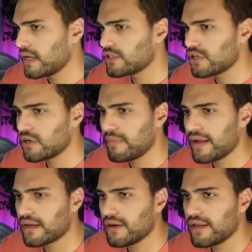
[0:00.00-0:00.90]
Cat shard
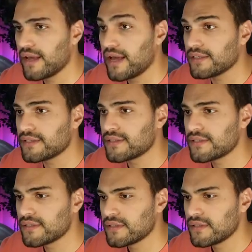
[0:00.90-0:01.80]
back here.
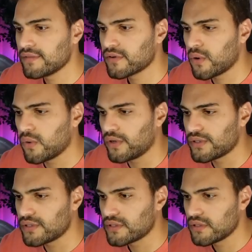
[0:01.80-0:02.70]
Yes. Of
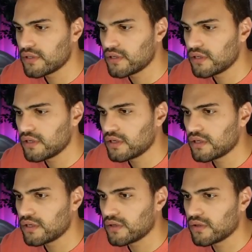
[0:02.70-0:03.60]
course.
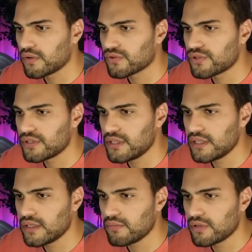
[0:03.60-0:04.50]
You know, little
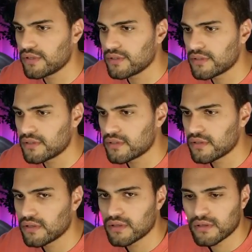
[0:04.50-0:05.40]
sneaky ones.
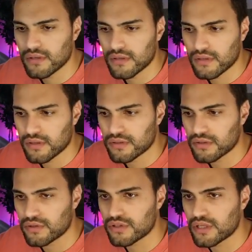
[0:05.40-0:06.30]

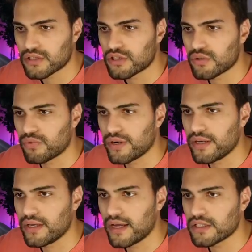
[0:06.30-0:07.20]
So there's, that's
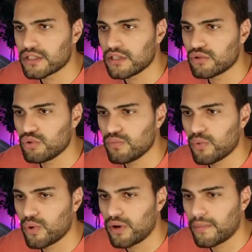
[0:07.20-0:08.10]
three. I just need two
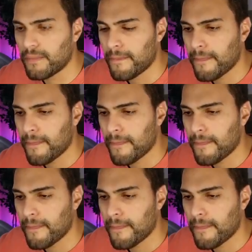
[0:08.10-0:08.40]
more.